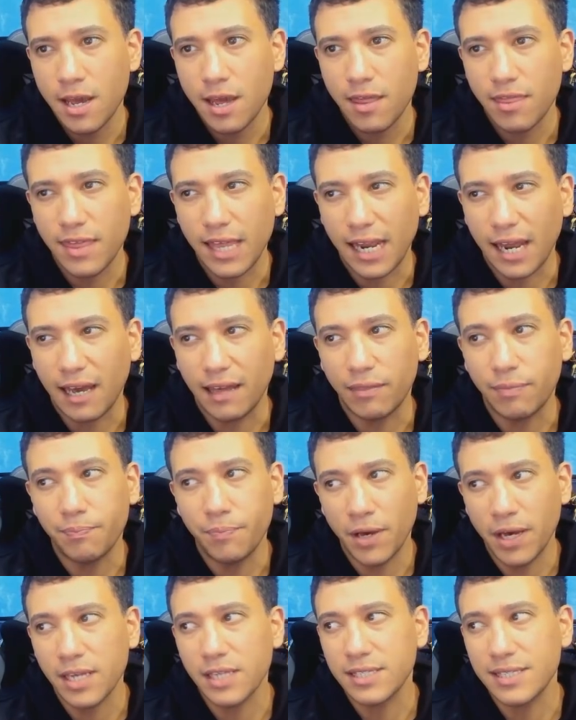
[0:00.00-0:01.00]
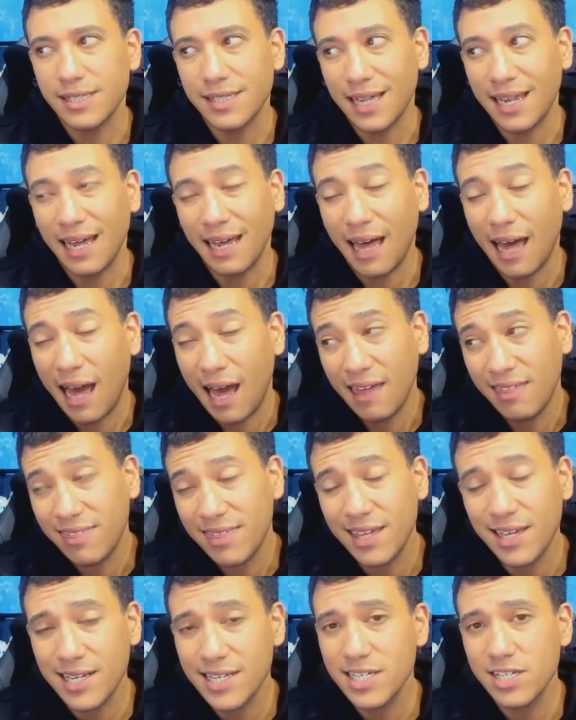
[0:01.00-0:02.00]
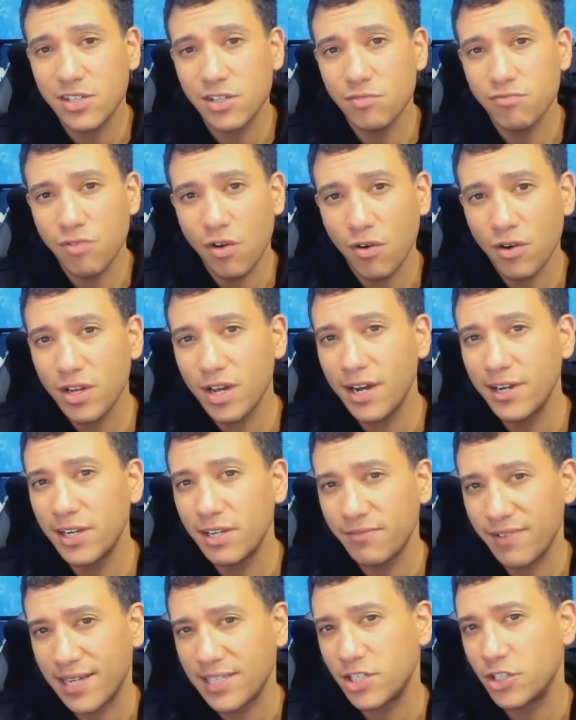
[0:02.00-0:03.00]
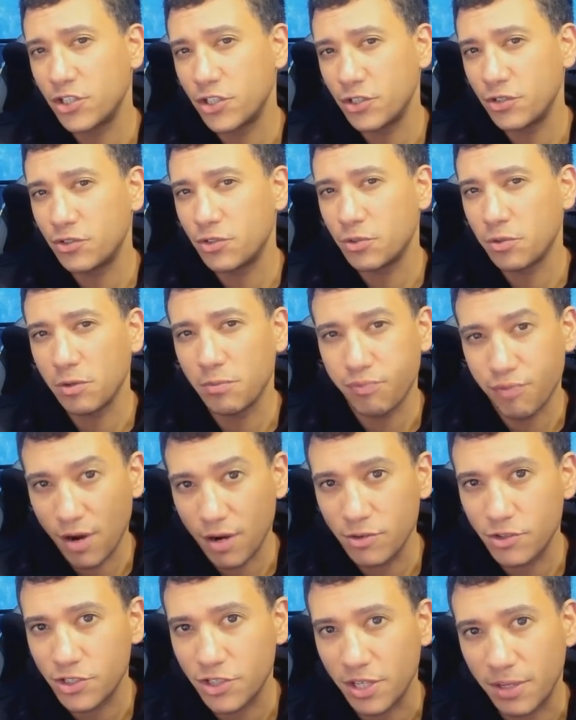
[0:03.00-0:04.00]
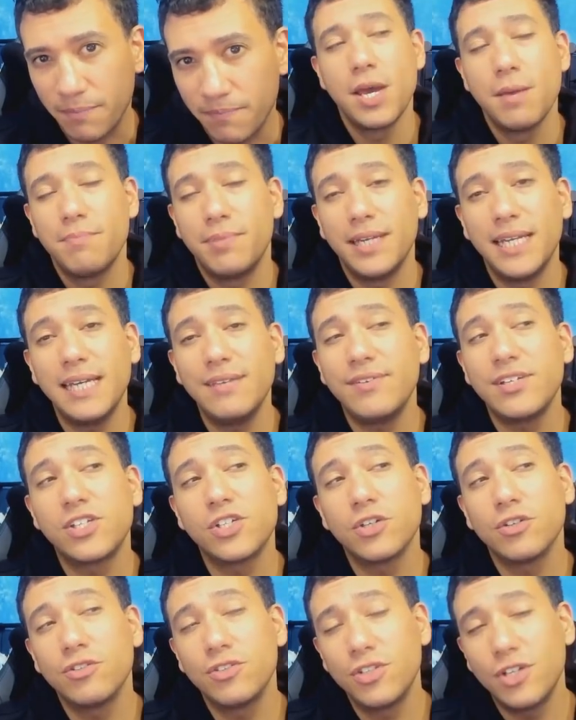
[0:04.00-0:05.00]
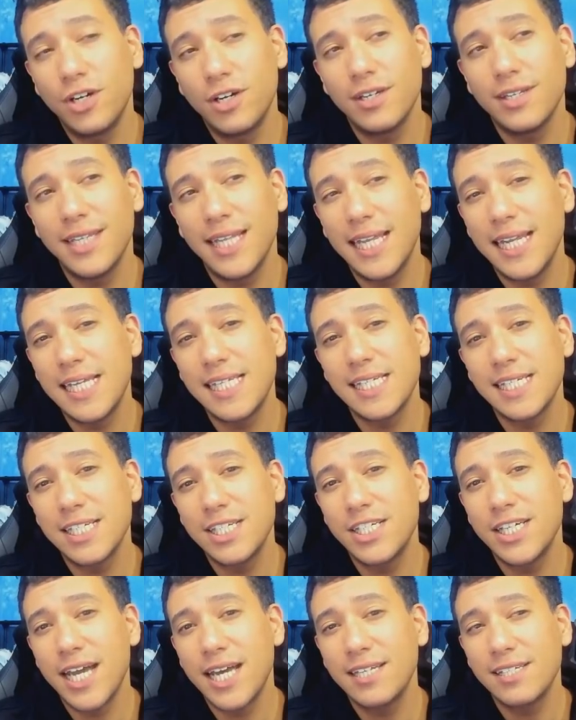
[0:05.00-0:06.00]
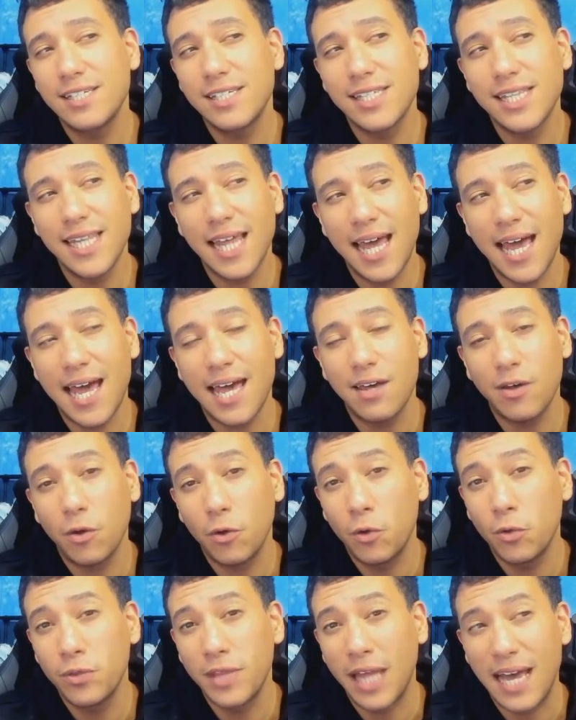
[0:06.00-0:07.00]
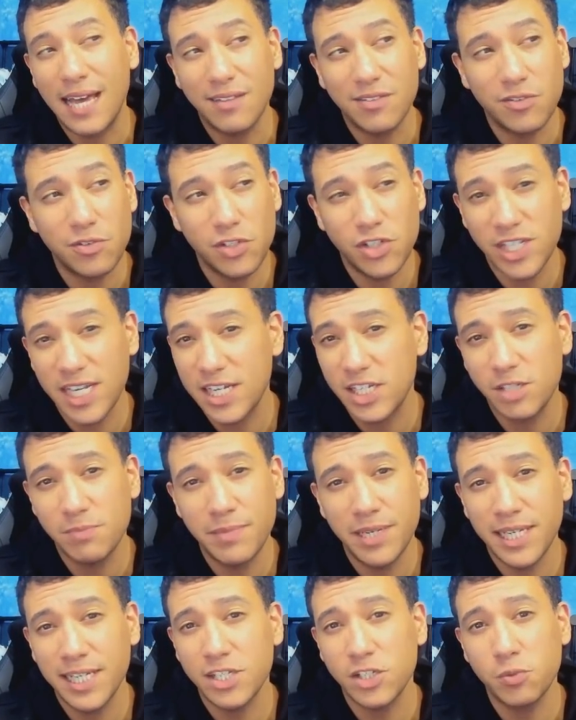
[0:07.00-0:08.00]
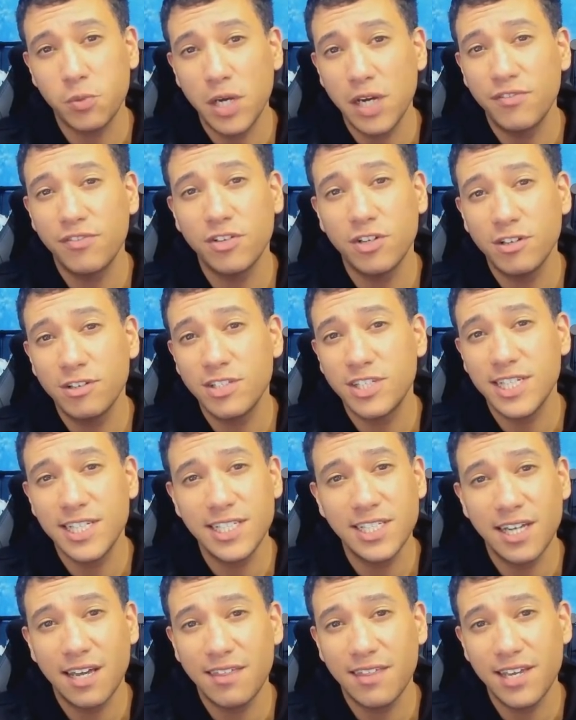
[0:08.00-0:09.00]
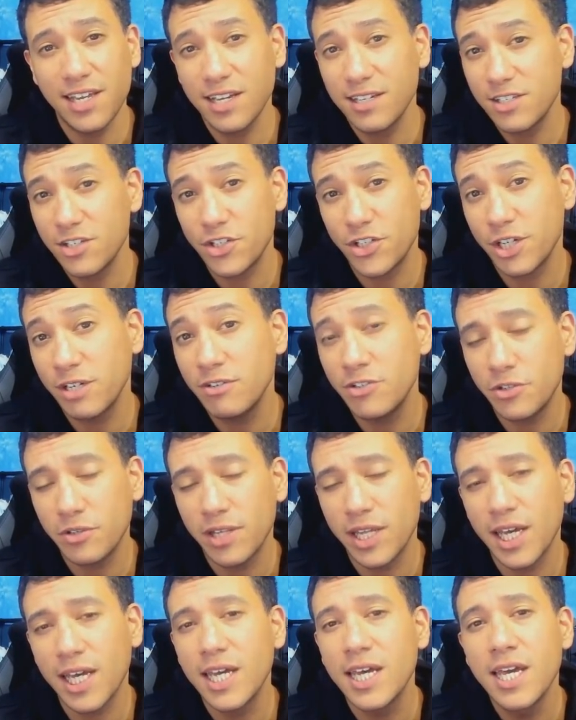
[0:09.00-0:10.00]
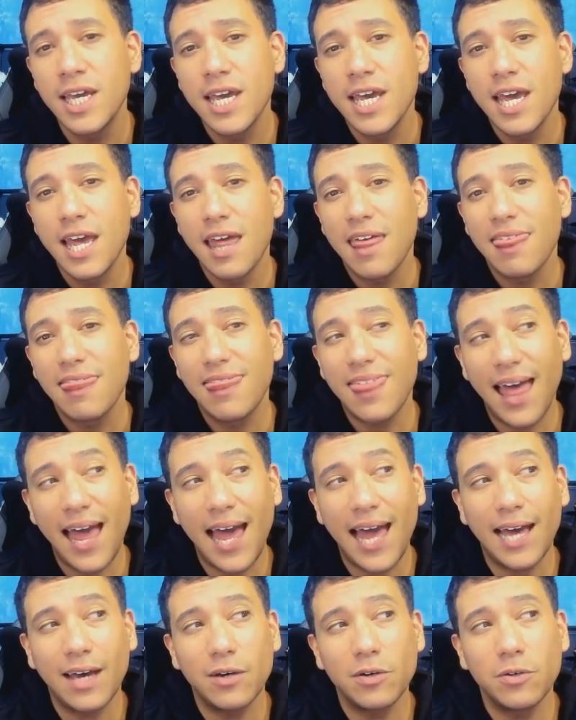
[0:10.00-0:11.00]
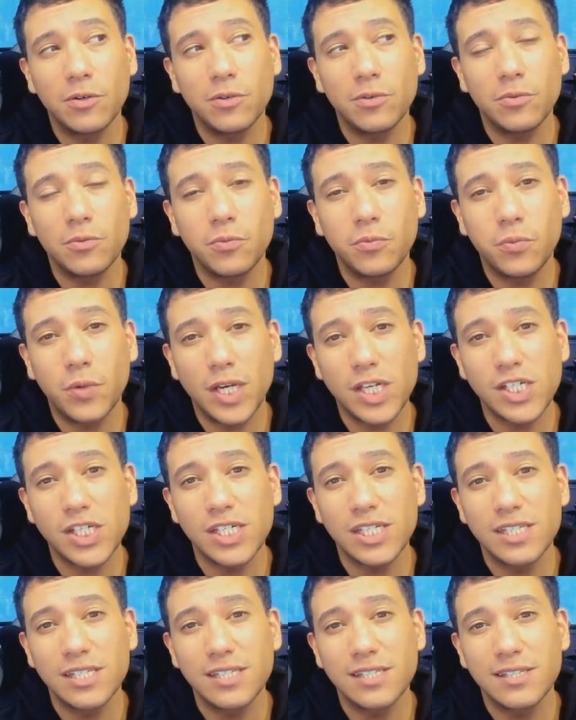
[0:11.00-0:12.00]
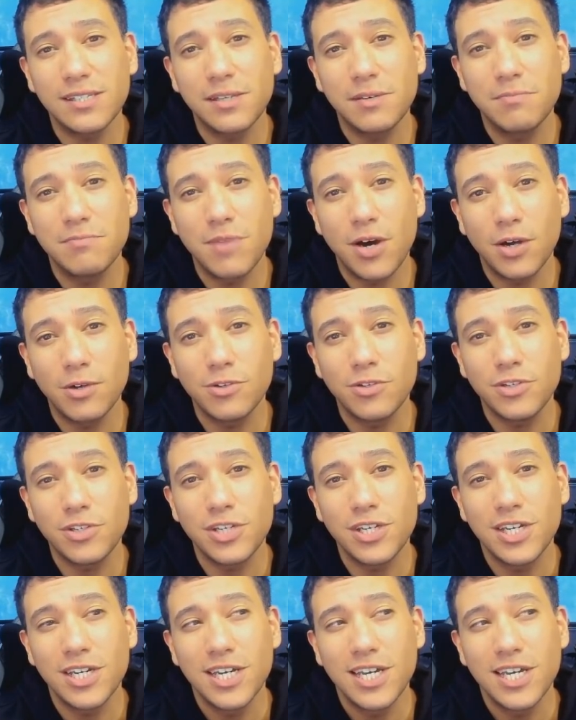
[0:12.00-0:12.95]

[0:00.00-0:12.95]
that I think is the wrong kind of attitude to approach them. Believe it or not, ladies and gents, all that 6 minutes worth of content I think I just showed you there, that wasn't the most